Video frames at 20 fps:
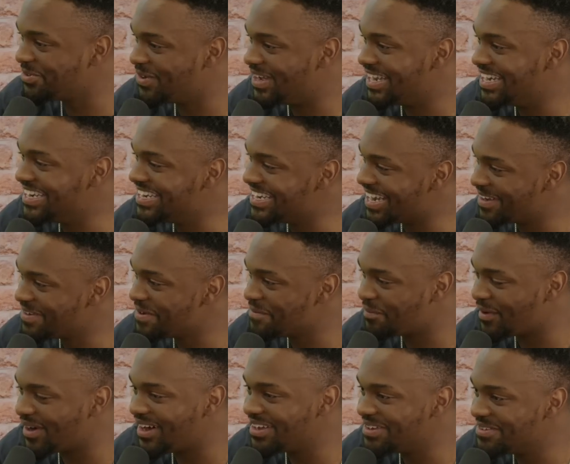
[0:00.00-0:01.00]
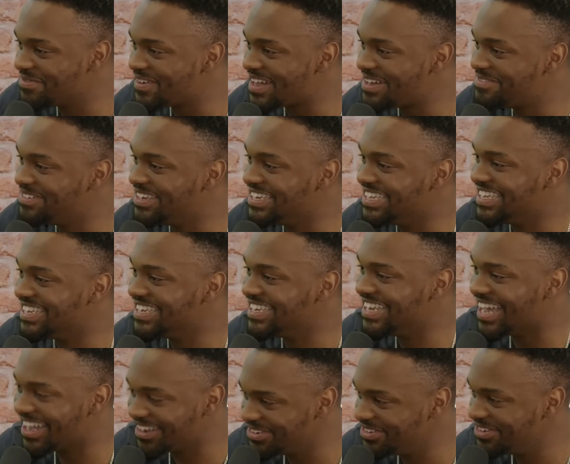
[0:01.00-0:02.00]
you in, and now you're part of the family.
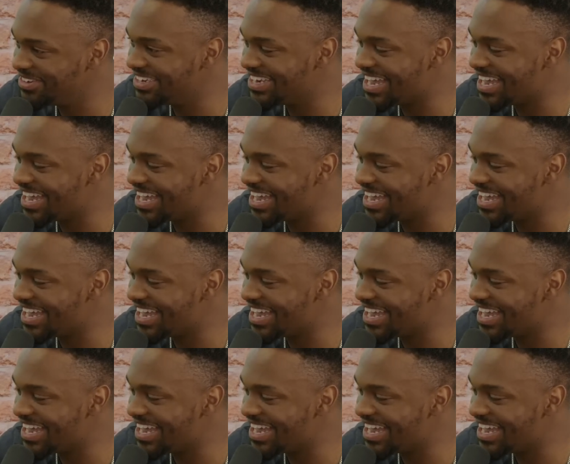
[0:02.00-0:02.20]
Now you